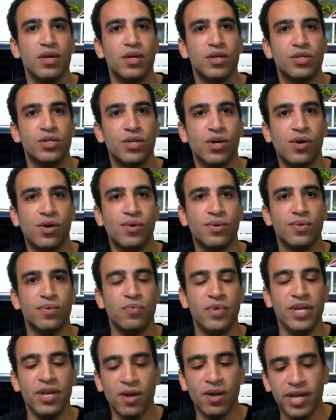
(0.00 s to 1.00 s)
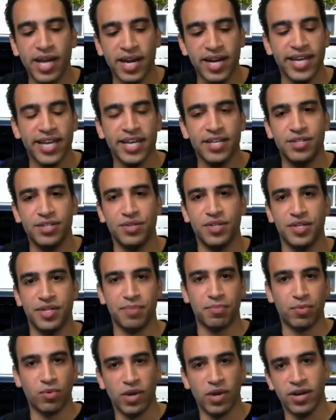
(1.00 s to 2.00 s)
So we are getting into the
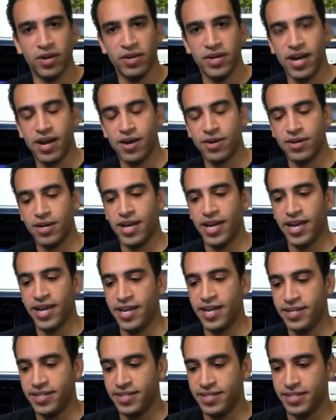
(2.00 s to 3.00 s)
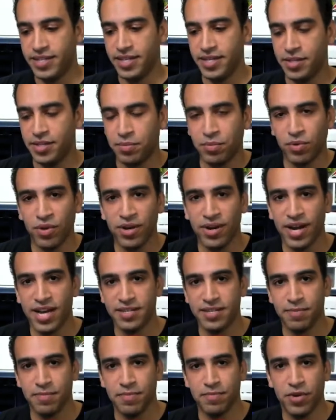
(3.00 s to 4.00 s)
deployer now, and the deployer has
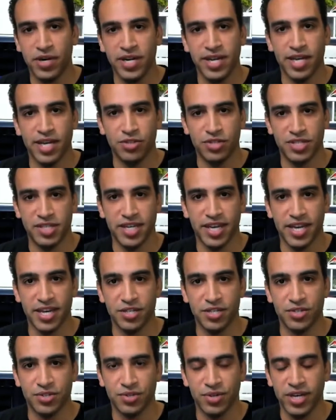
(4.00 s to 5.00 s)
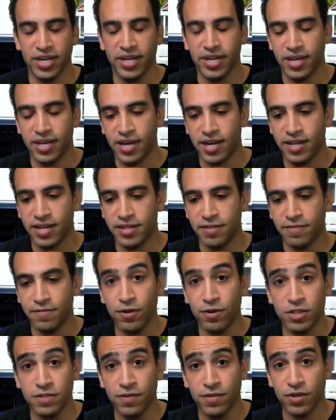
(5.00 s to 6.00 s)
a pretty interesting history. The
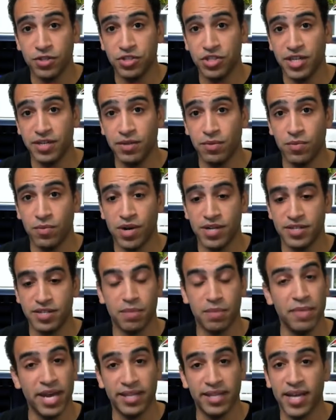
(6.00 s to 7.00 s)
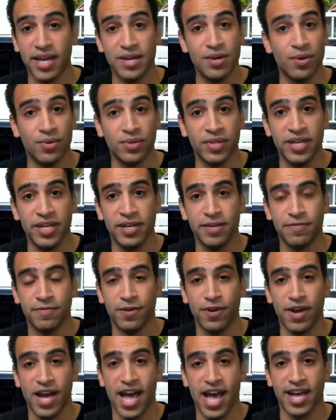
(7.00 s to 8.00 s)
first version was command line only
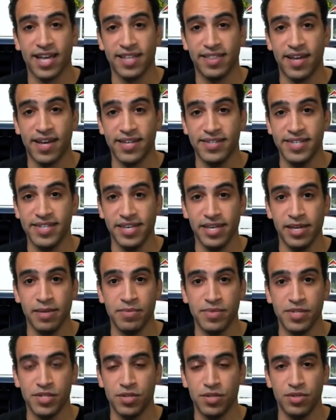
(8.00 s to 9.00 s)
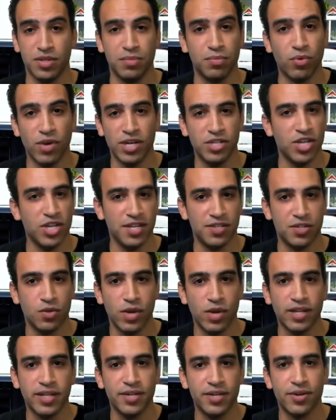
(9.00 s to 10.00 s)
for hackathon teams to deploy chains
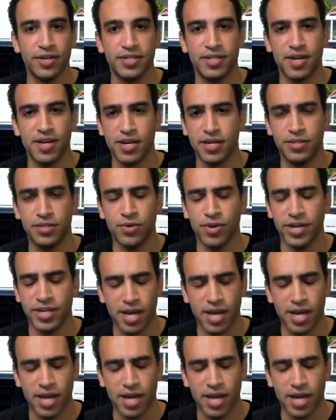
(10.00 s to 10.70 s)
quickly during